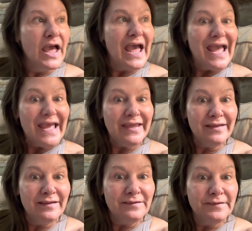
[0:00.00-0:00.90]

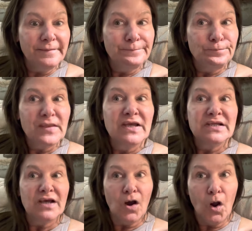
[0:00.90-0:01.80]
And
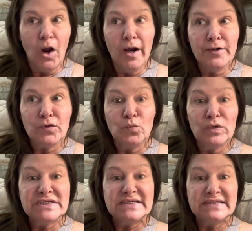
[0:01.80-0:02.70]
Hart was
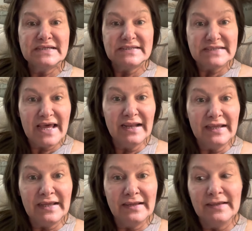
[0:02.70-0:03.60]

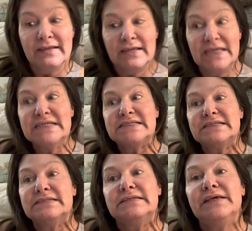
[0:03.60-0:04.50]
telling his,
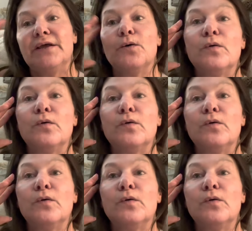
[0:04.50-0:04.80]
to